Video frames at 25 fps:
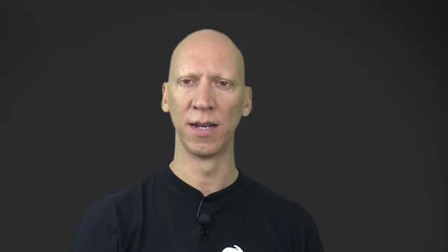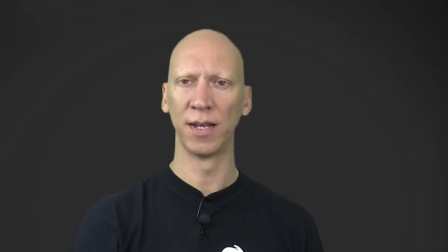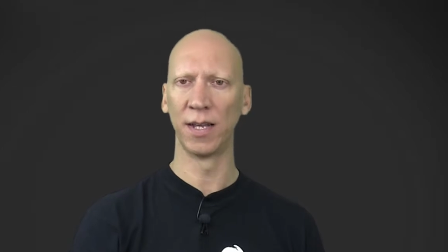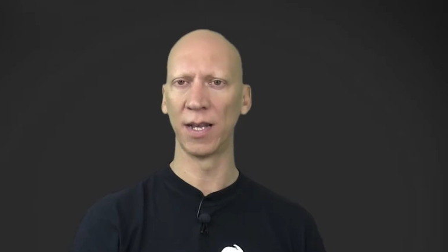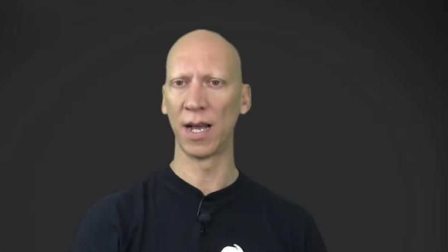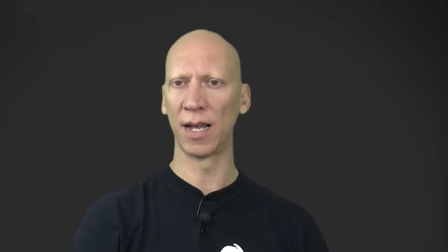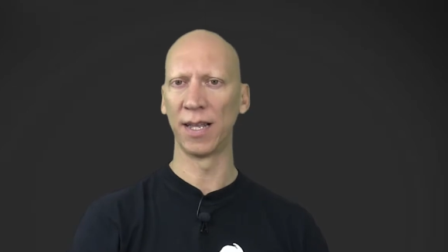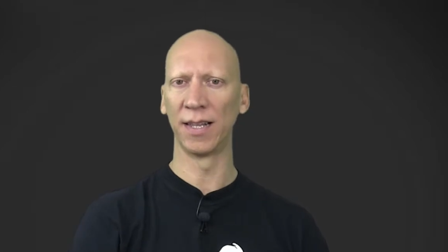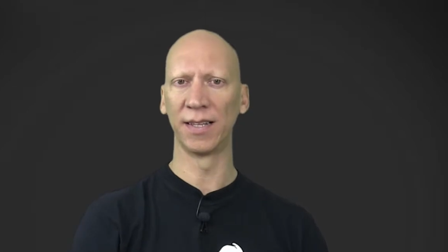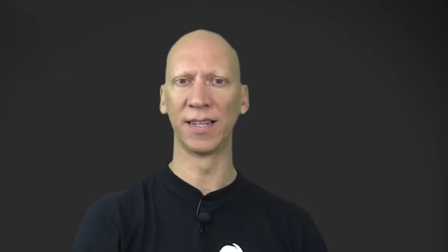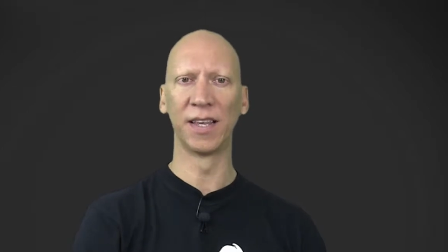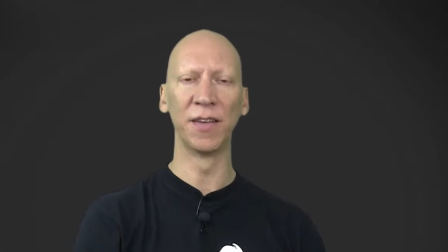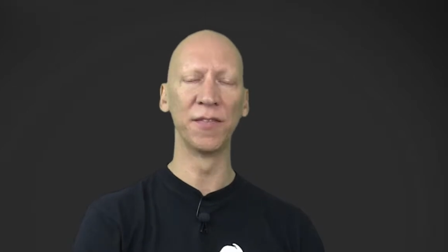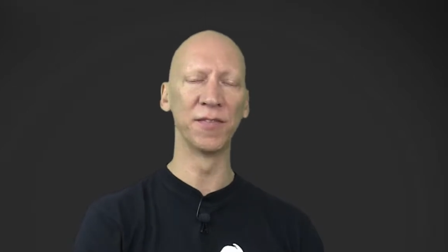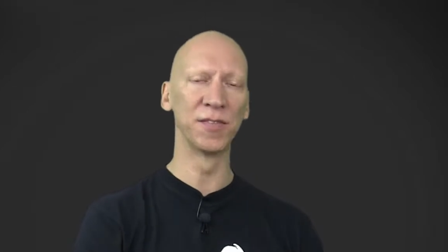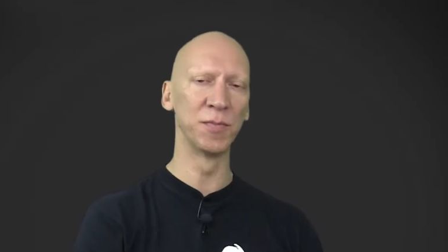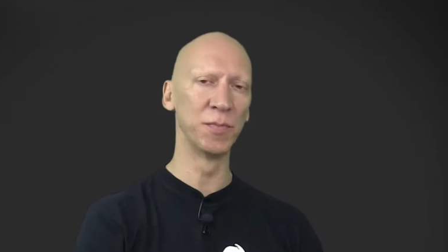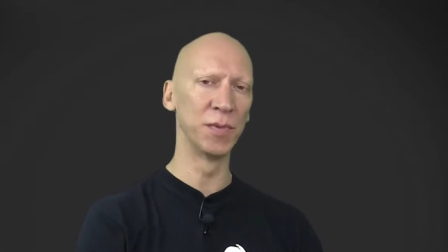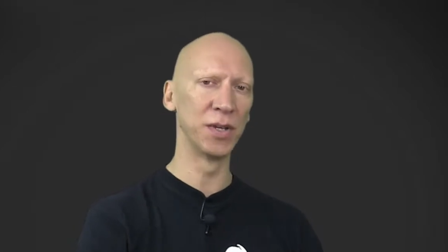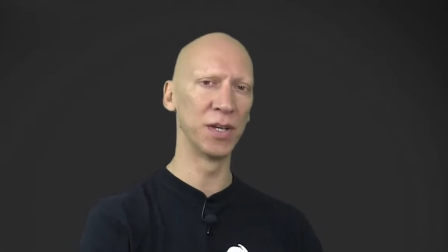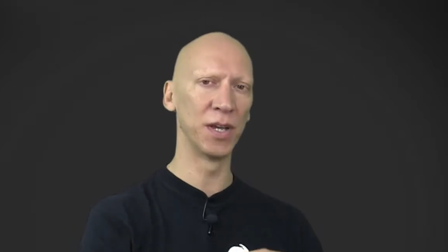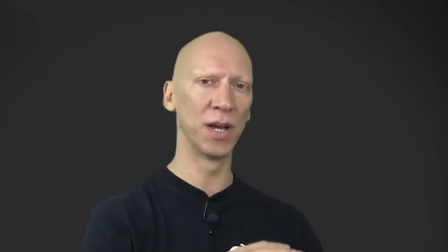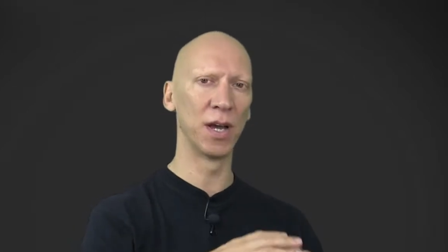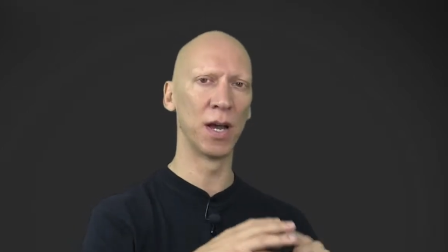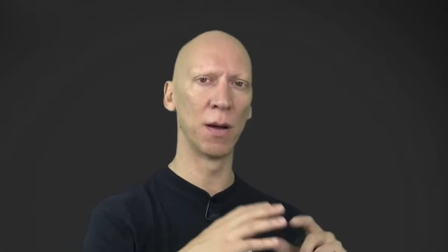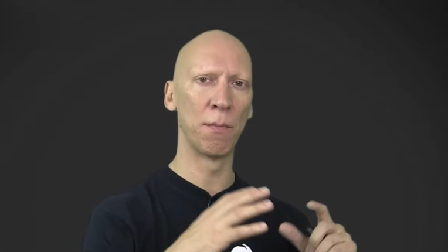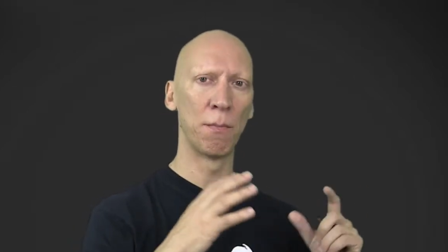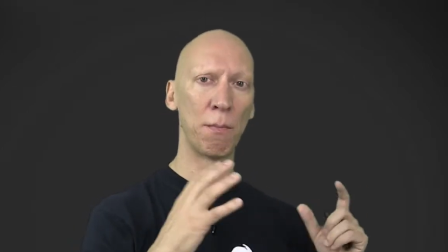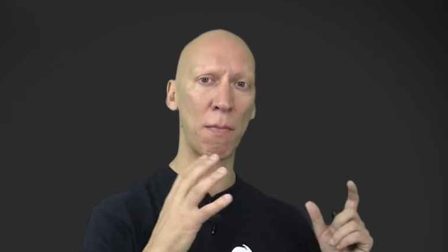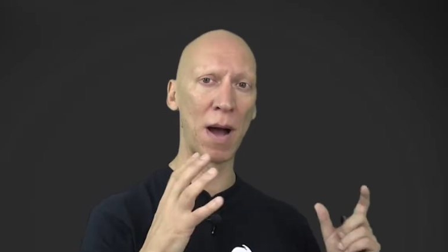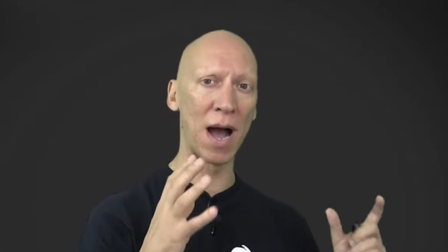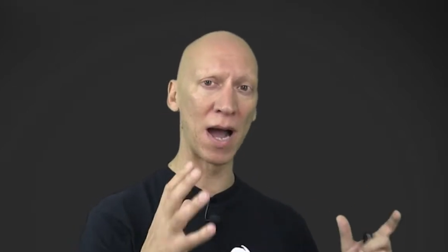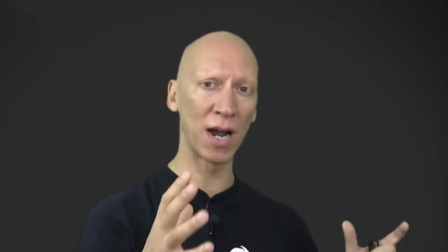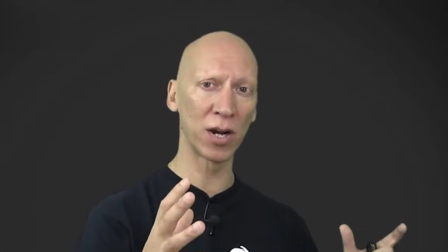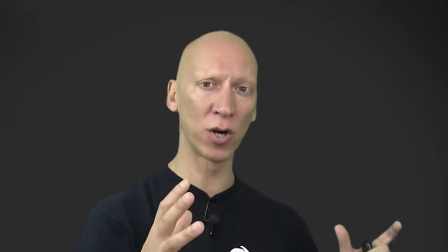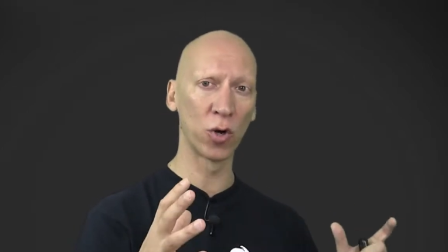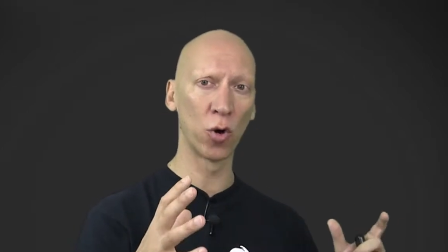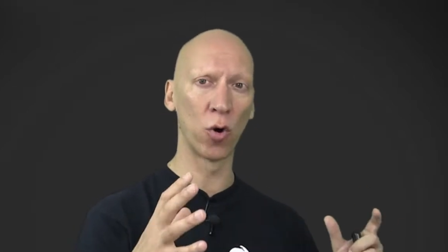It gives me a
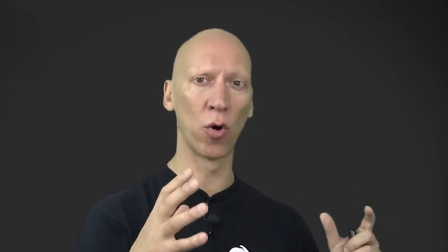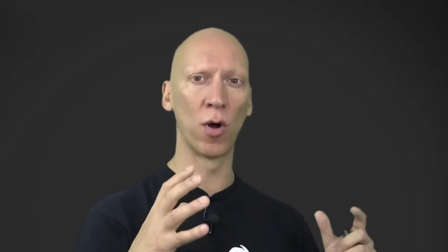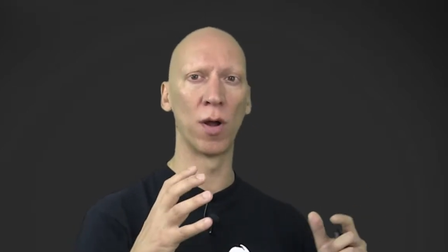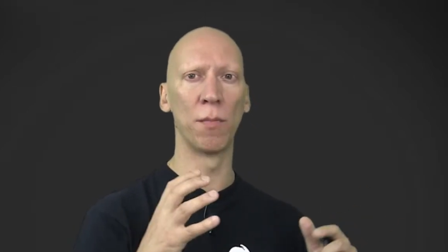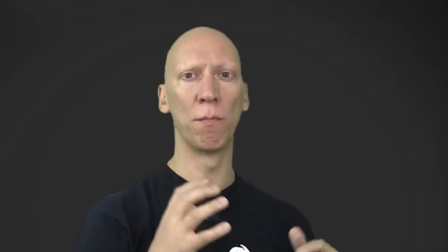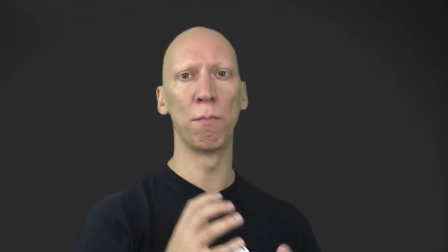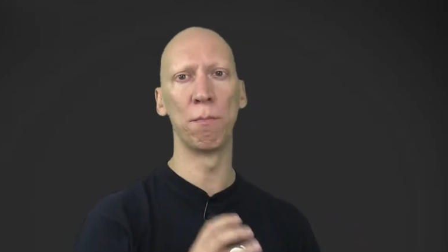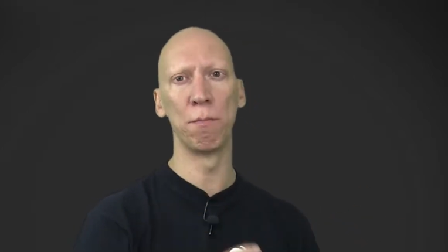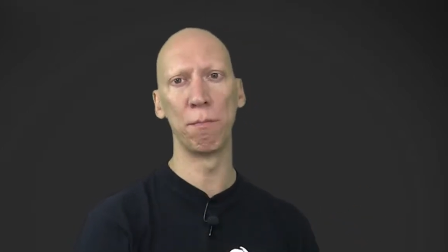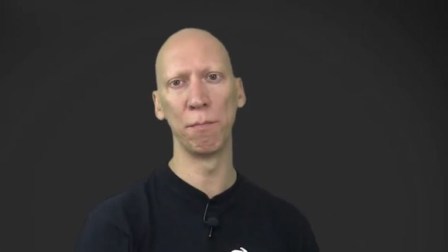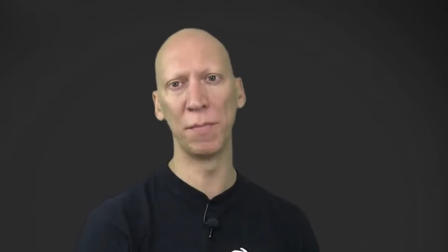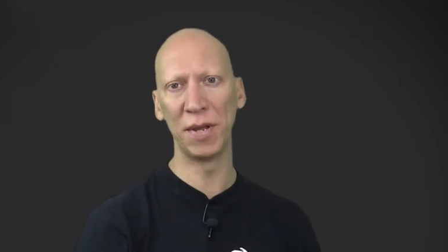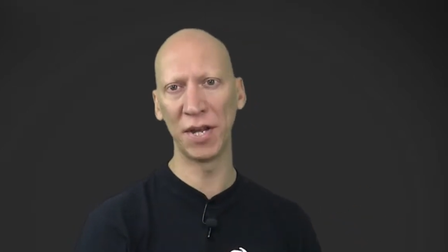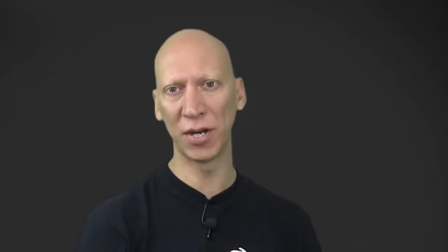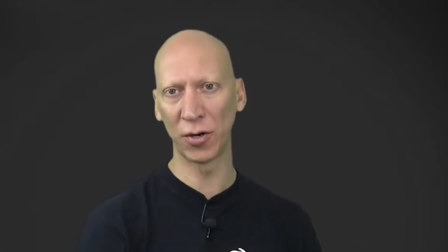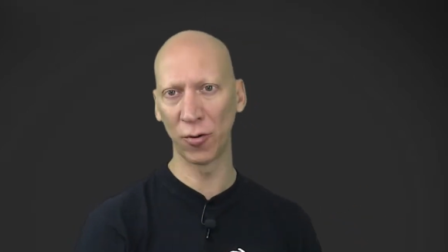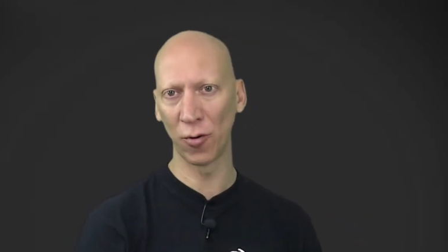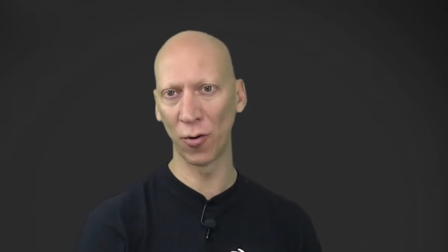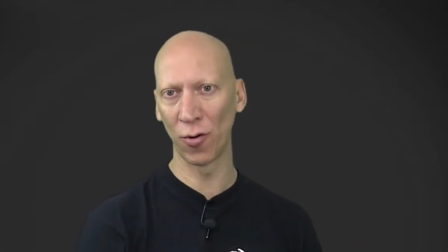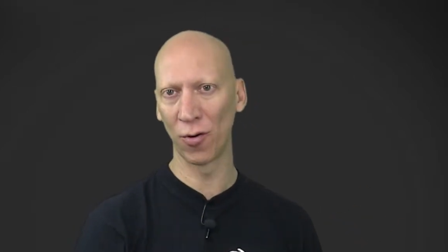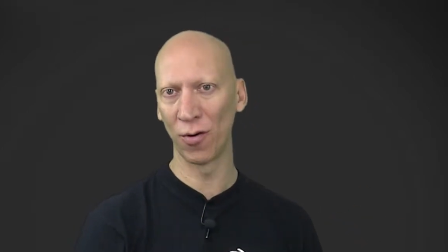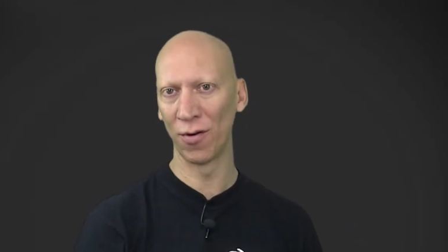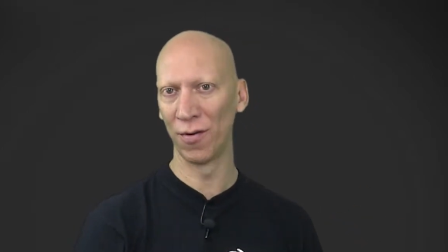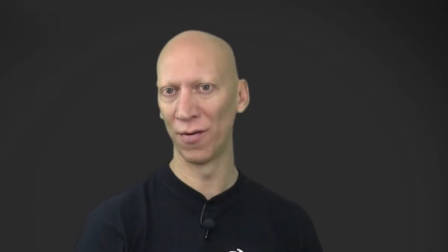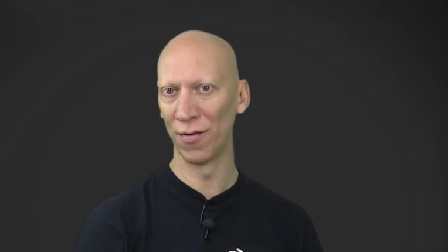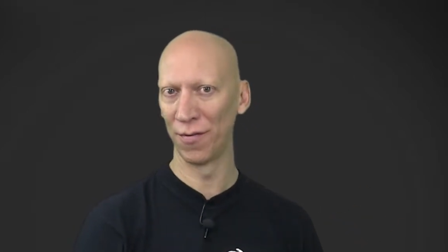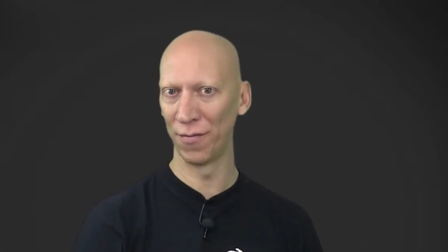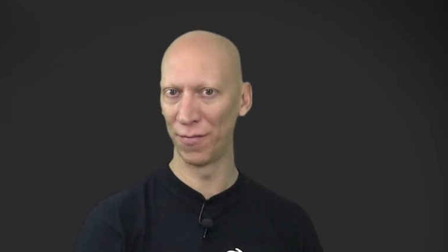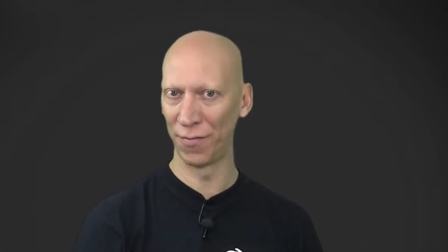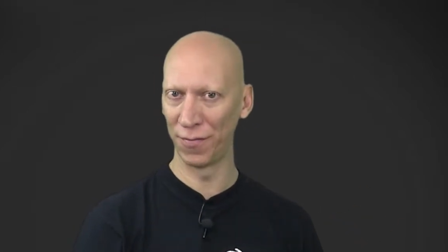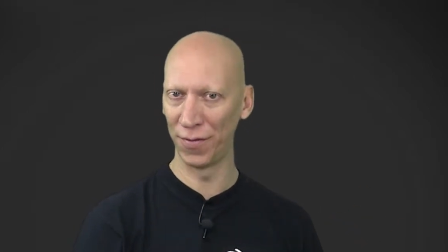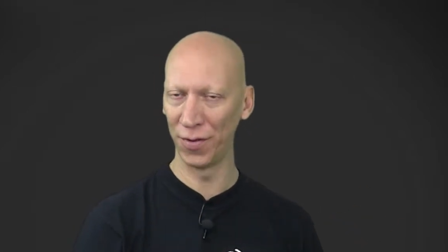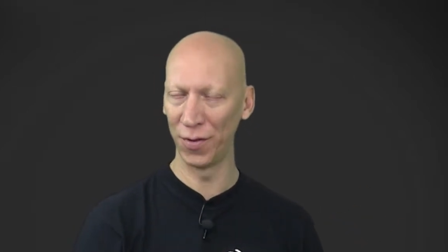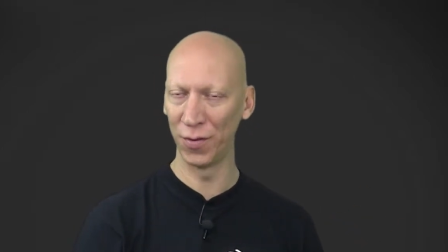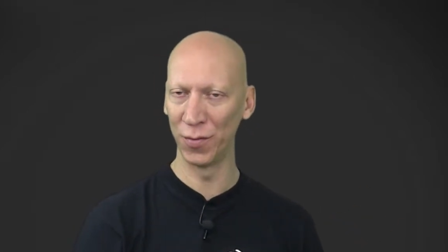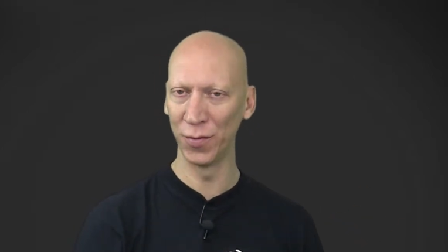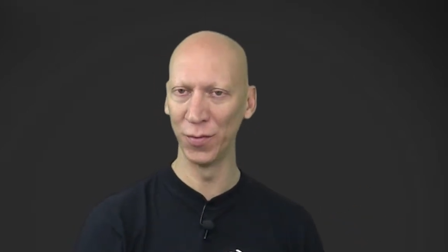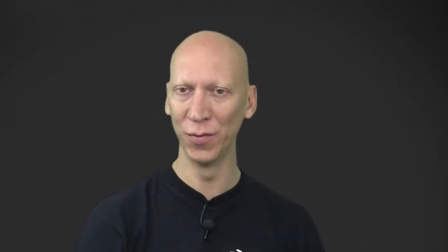macro and micro
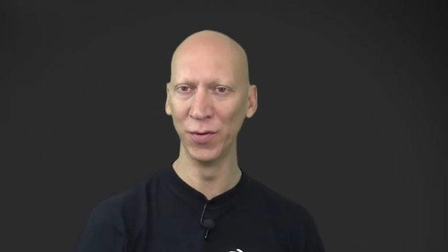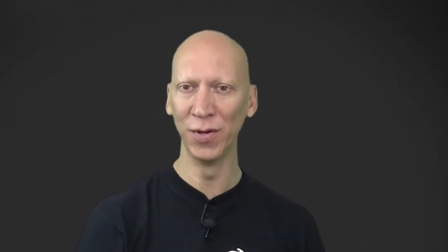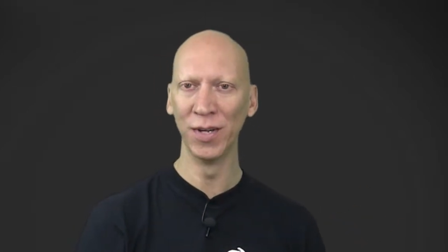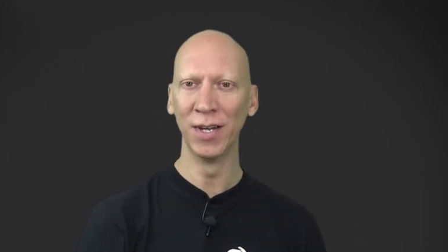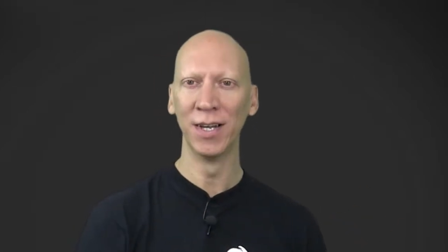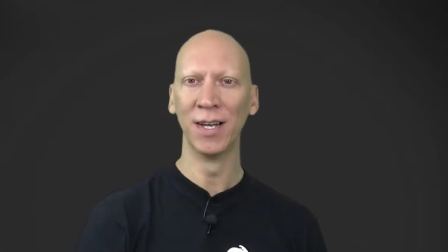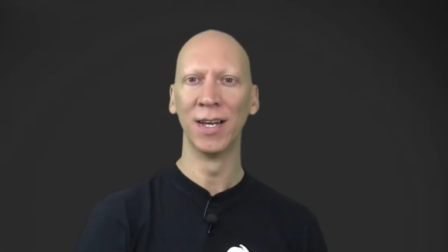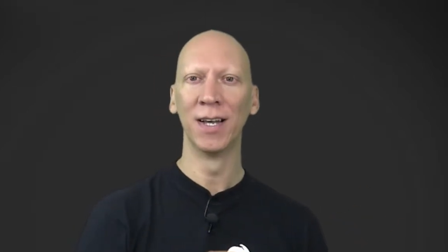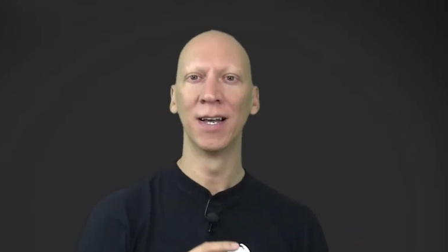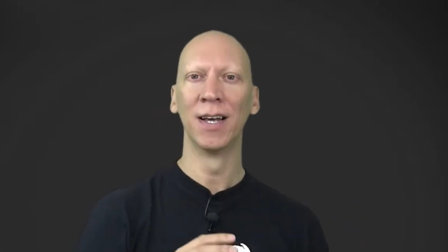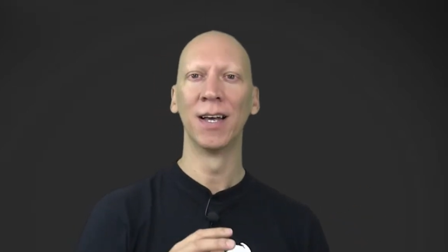view.